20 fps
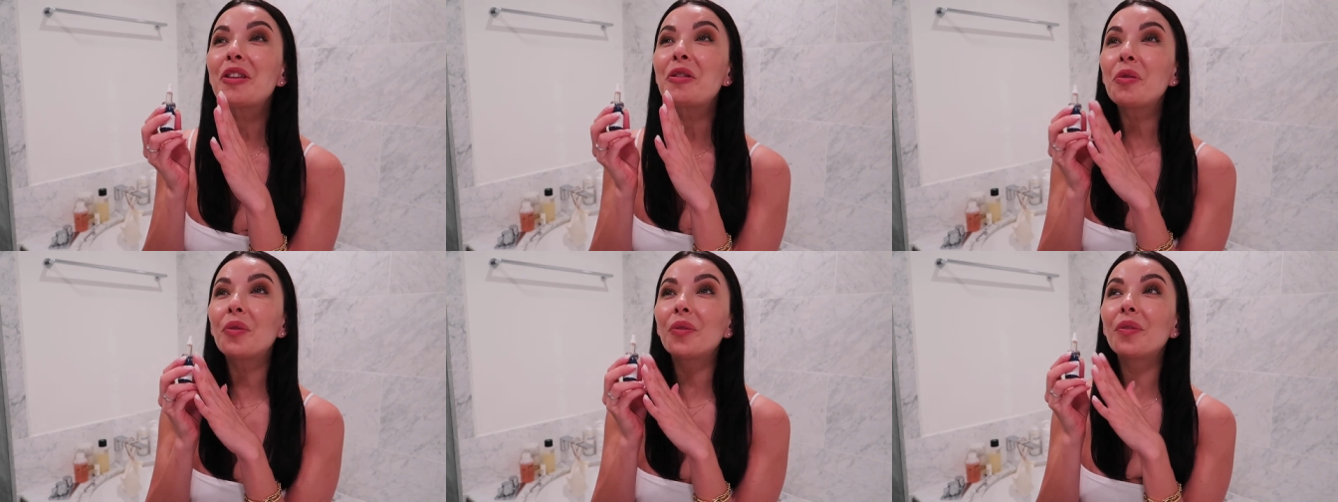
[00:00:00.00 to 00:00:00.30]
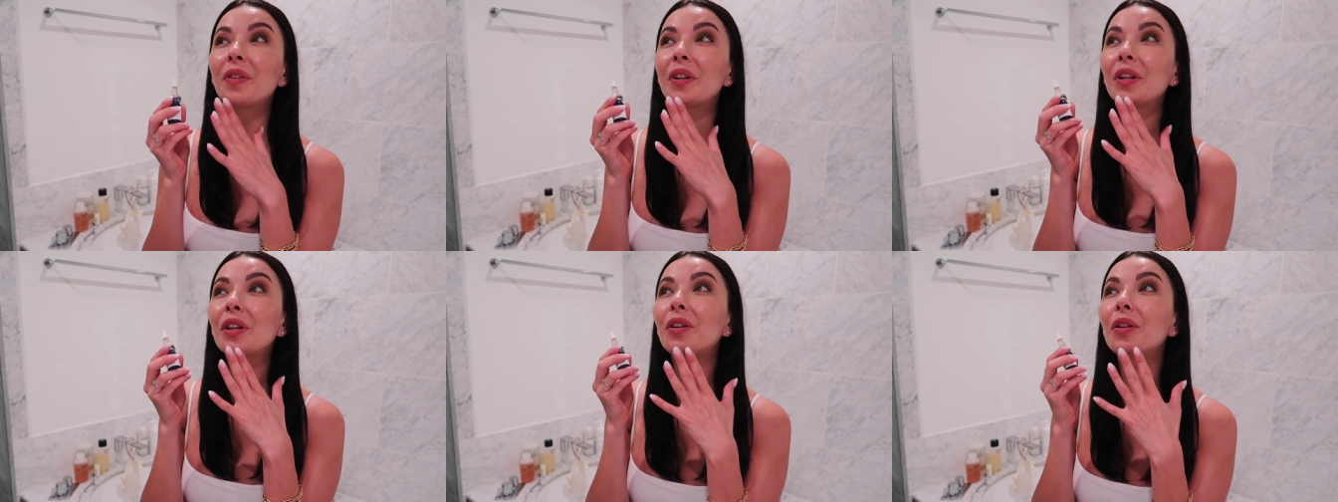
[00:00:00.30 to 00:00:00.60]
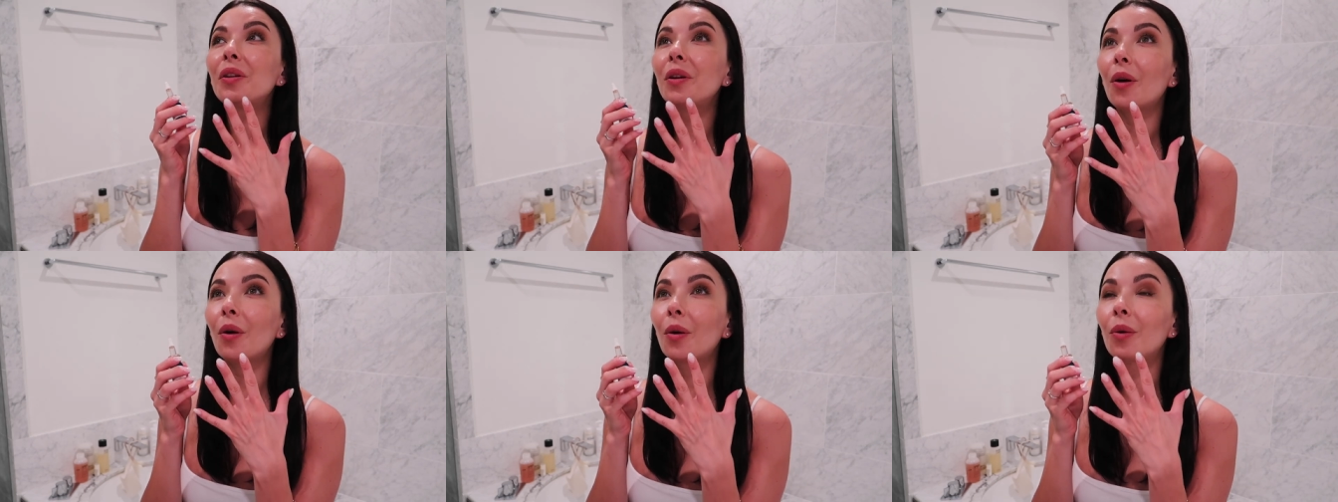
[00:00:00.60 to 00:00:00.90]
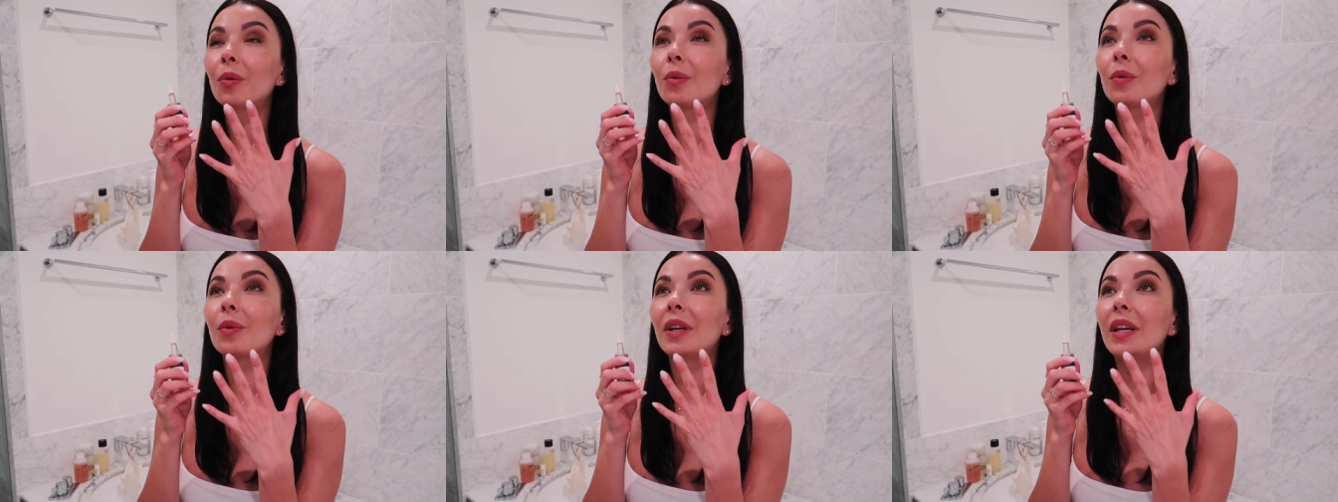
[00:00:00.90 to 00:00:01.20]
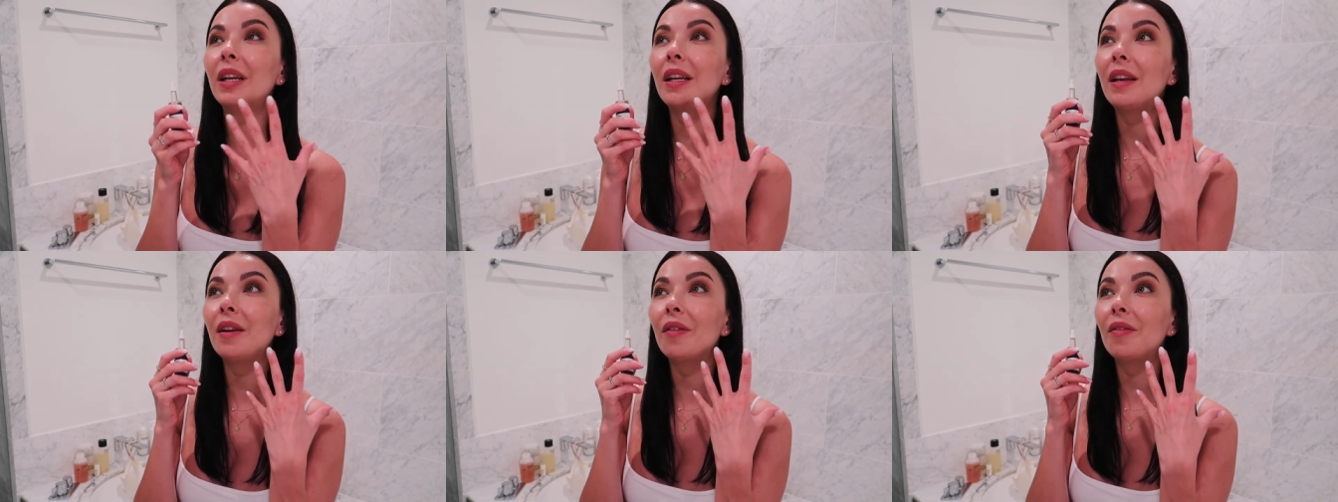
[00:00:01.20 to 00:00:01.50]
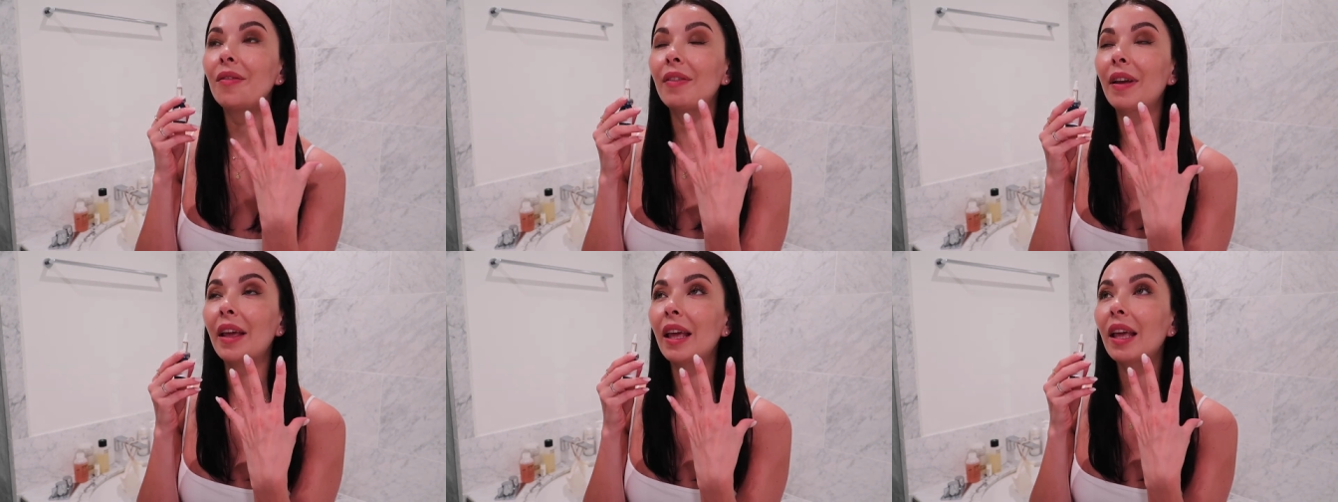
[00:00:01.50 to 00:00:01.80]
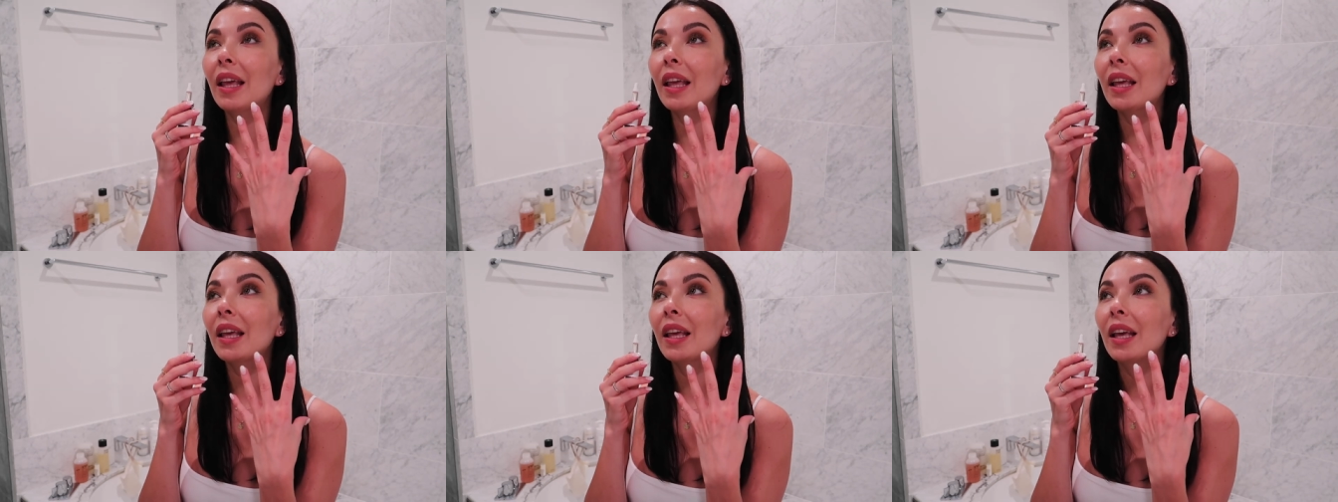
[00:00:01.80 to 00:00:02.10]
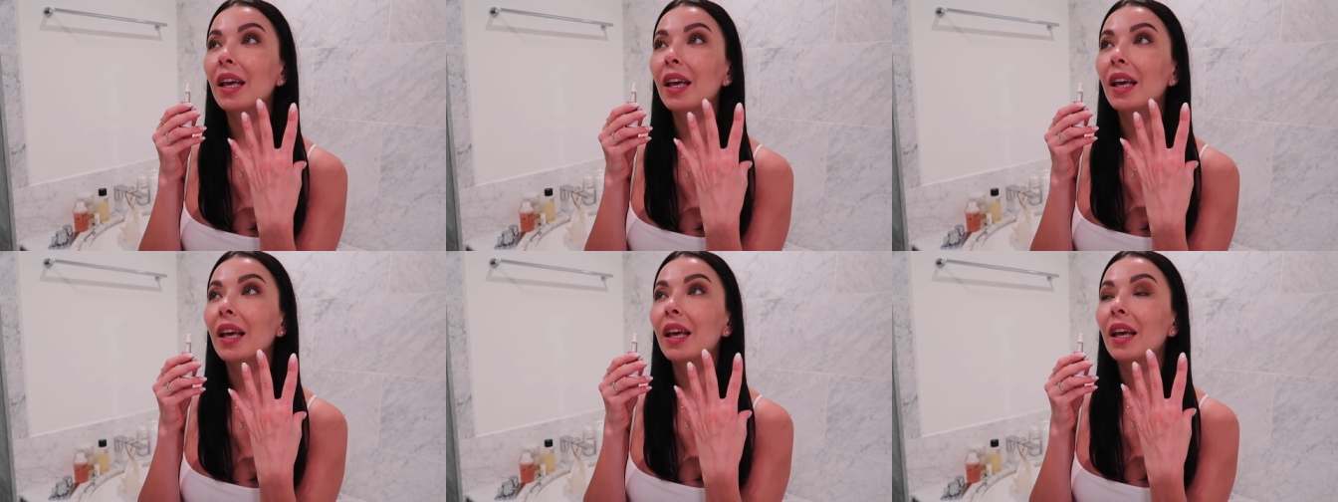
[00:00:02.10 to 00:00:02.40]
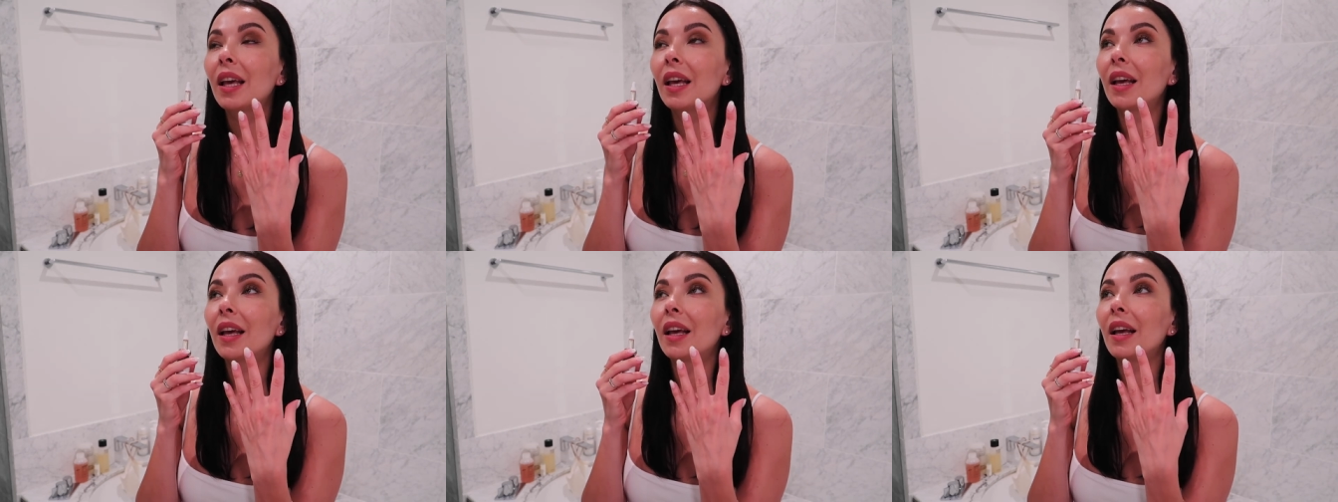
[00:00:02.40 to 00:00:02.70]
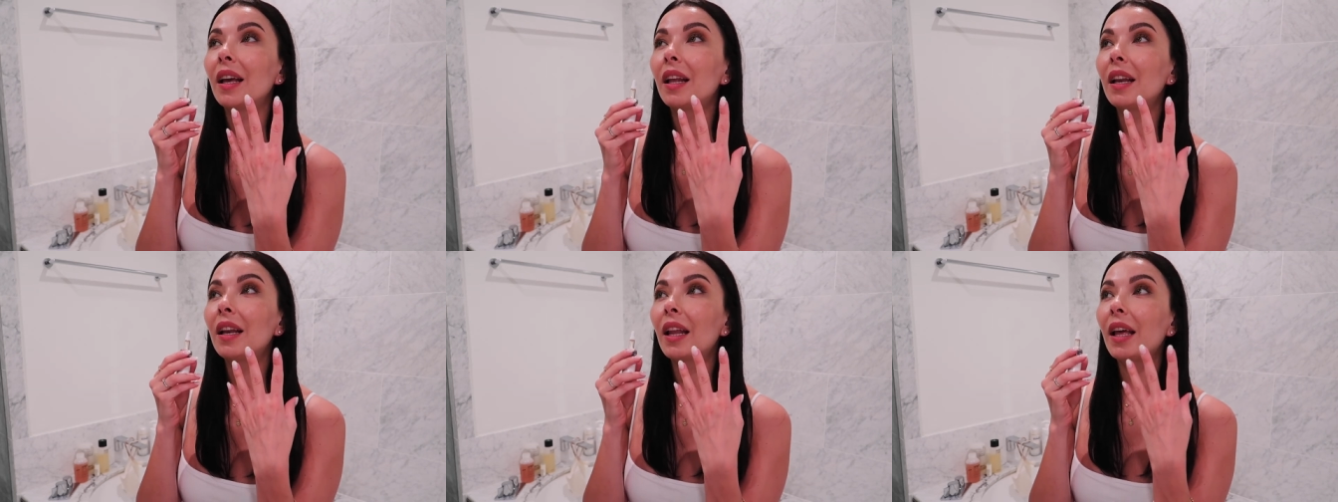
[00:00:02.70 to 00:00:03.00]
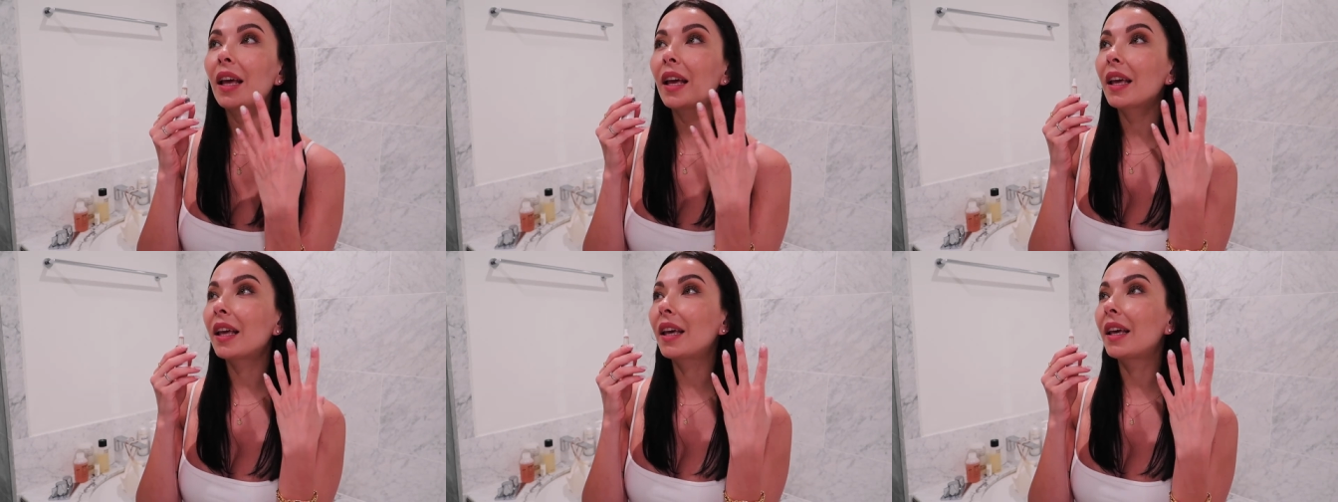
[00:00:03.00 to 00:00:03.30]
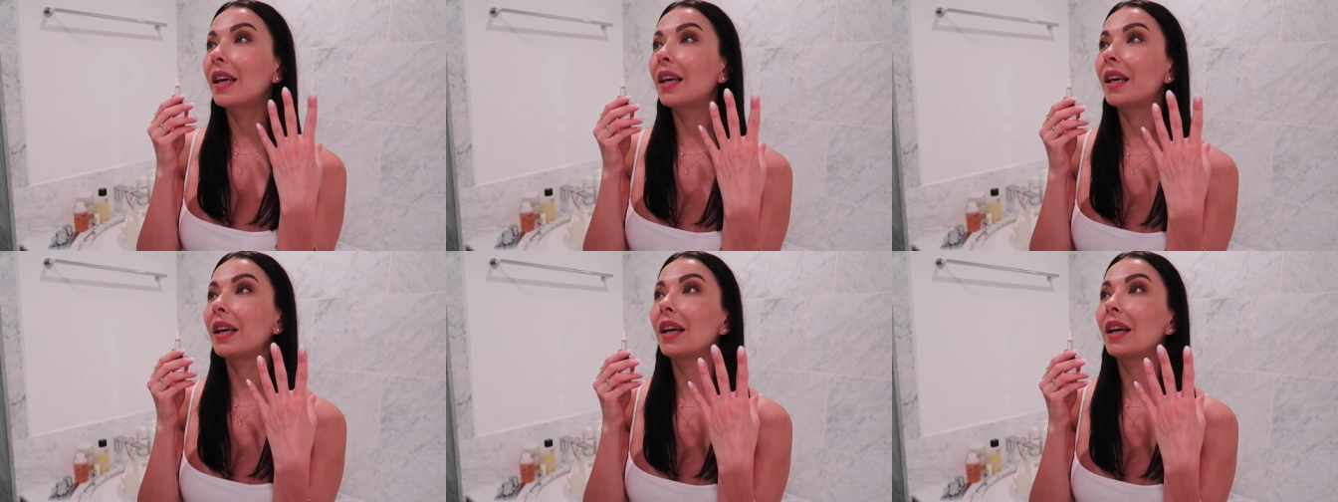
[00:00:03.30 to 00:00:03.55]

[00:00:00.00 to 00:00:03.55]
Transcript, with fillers: you will glow in a way like,